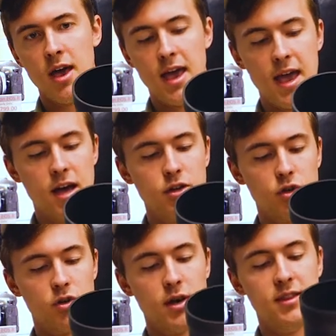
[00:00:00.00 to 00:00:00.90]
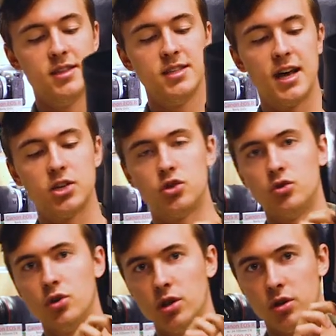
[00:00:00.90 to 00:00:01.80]
handle and this
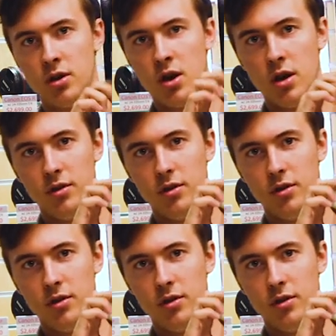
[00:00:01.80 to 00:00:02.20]
extra little